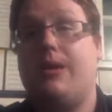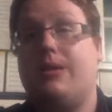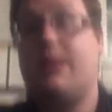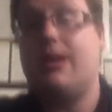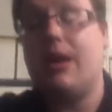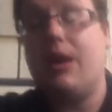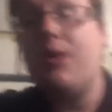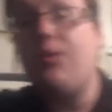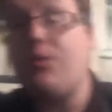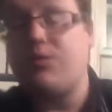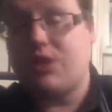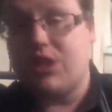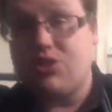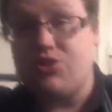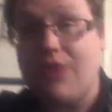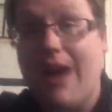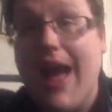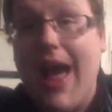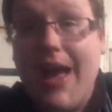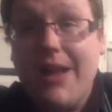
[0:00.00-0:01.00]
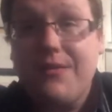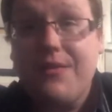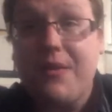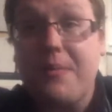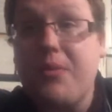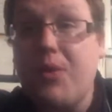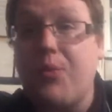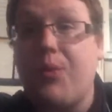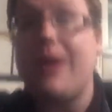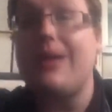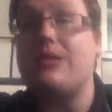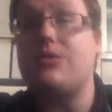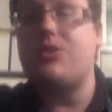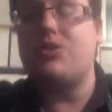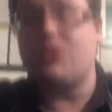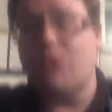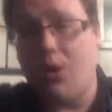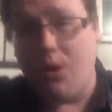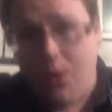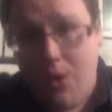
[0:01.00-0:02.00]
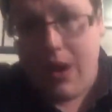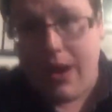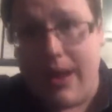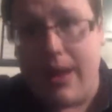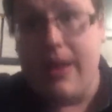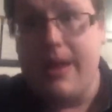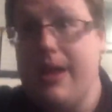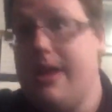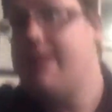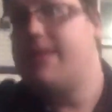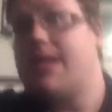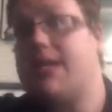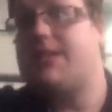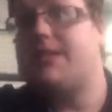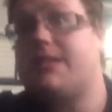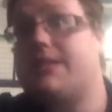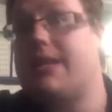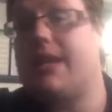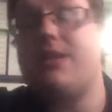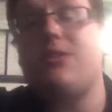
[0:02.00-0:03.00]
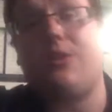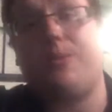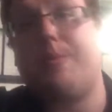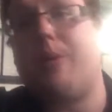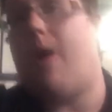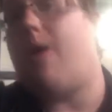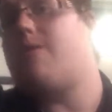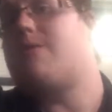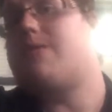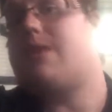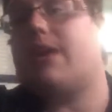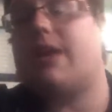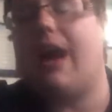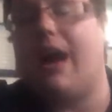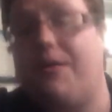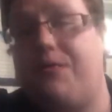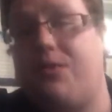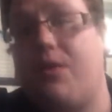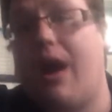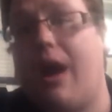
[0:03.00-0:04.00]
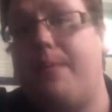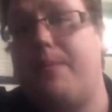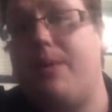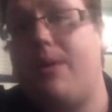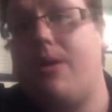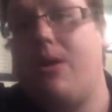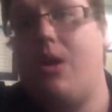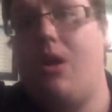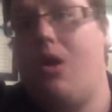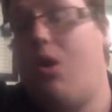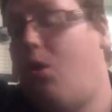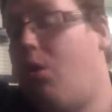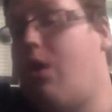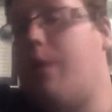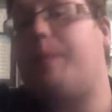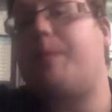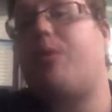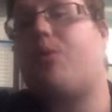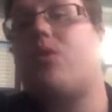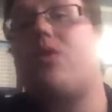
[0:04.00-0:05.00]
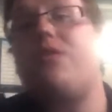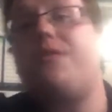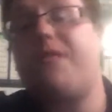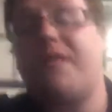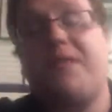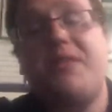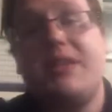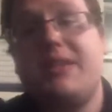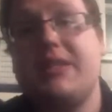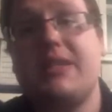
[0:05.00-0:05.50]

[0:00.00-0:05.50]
to detract from the real story. This is either part of the cover up or proof of the